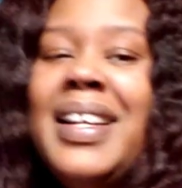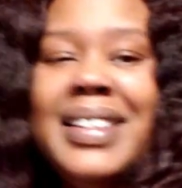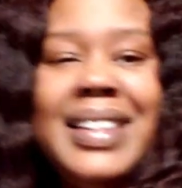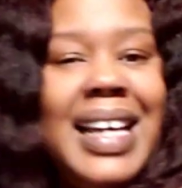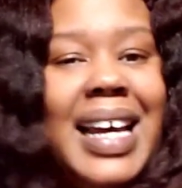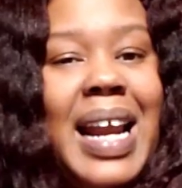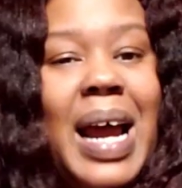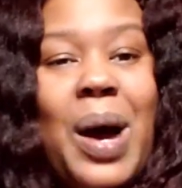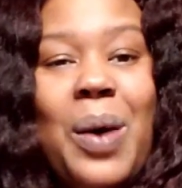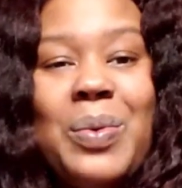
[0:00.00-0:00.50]

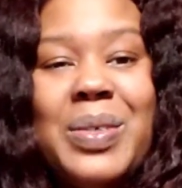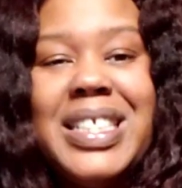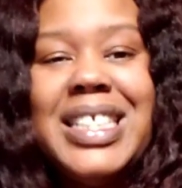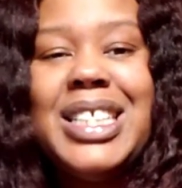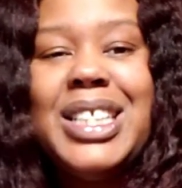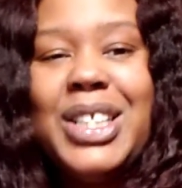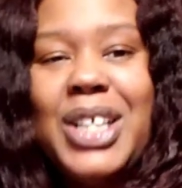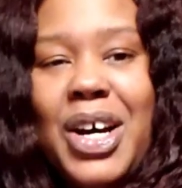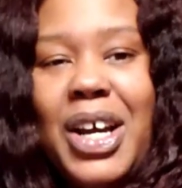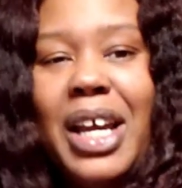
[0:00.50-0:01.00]
that I was
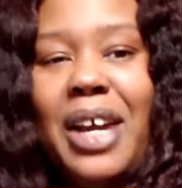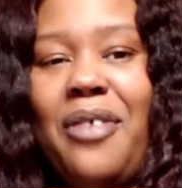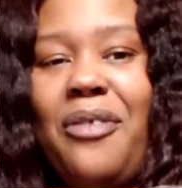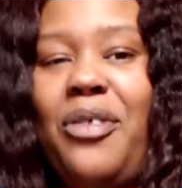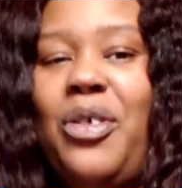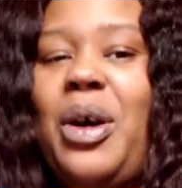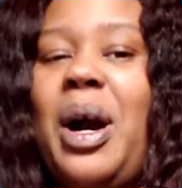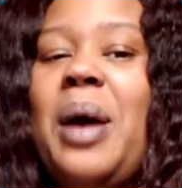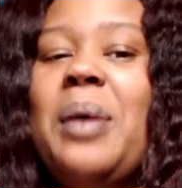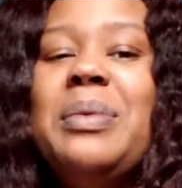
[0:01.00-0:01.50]
looking
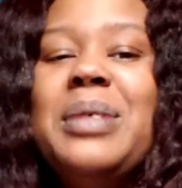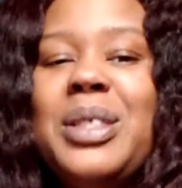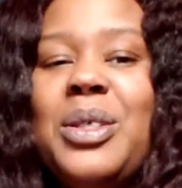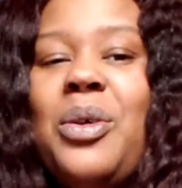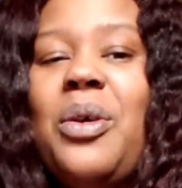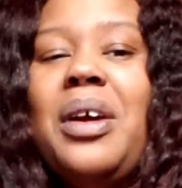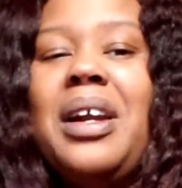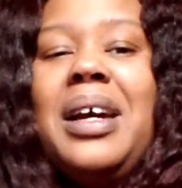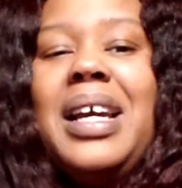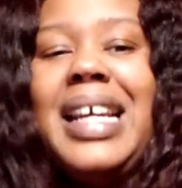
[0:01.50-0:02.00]
for. I was
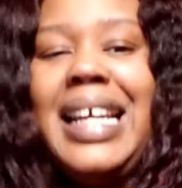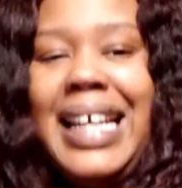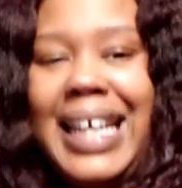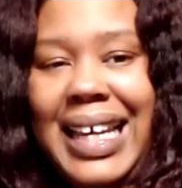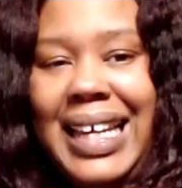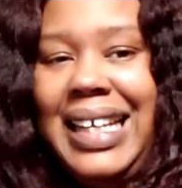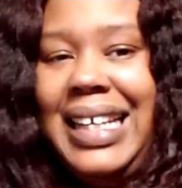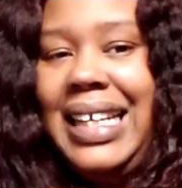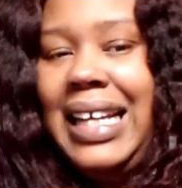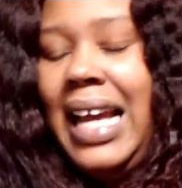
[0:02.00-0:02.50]
going to
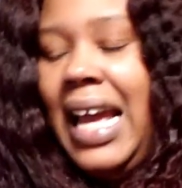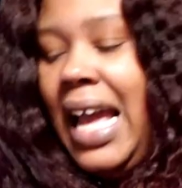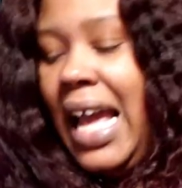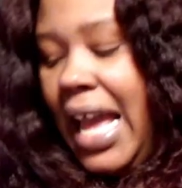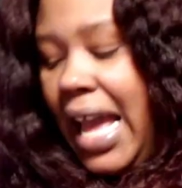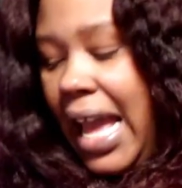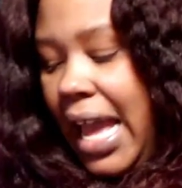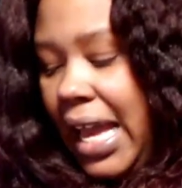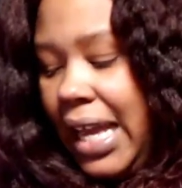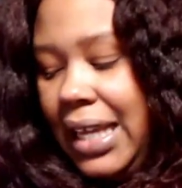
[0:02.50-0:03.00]
get it."
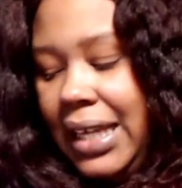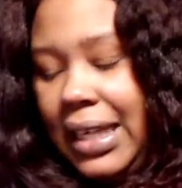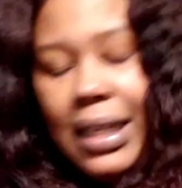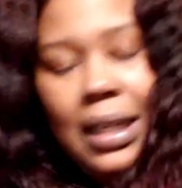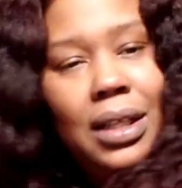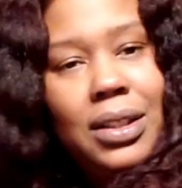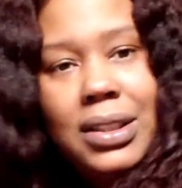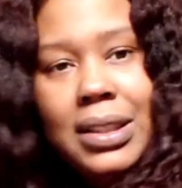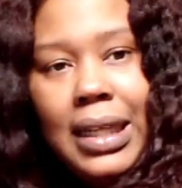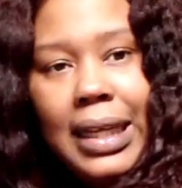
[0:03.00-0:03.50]
And
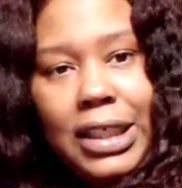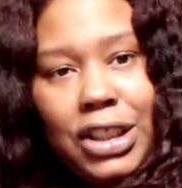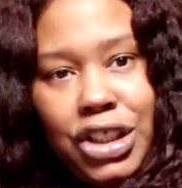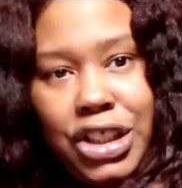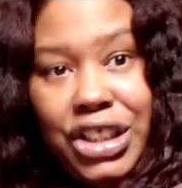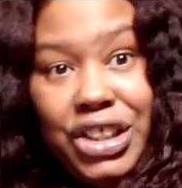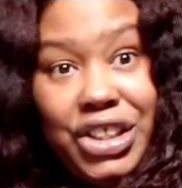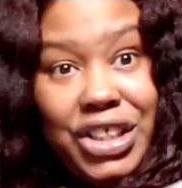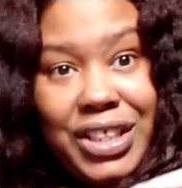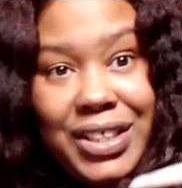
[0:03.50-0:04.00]
it's like
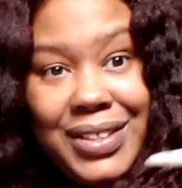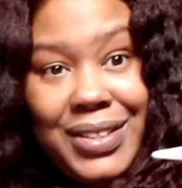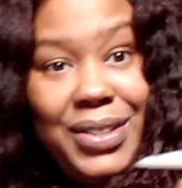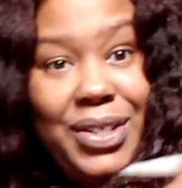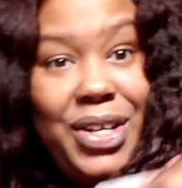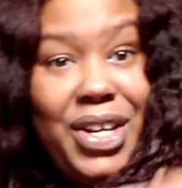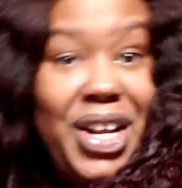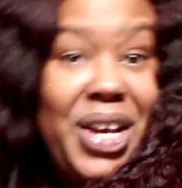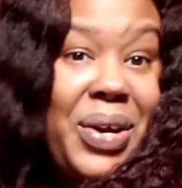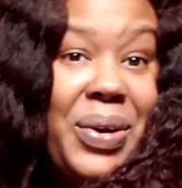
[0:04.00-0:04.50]
she just
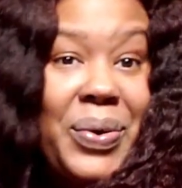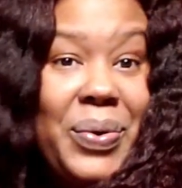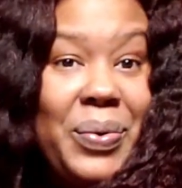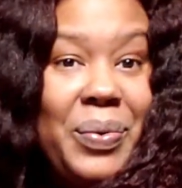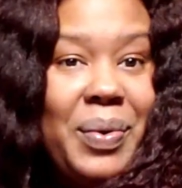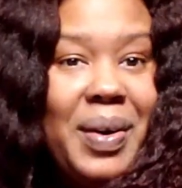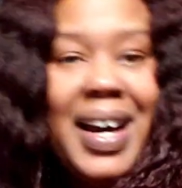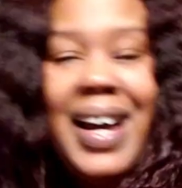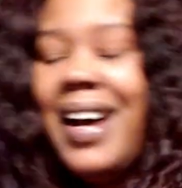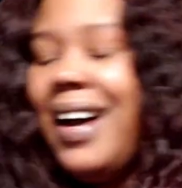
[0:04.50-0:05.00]
knew.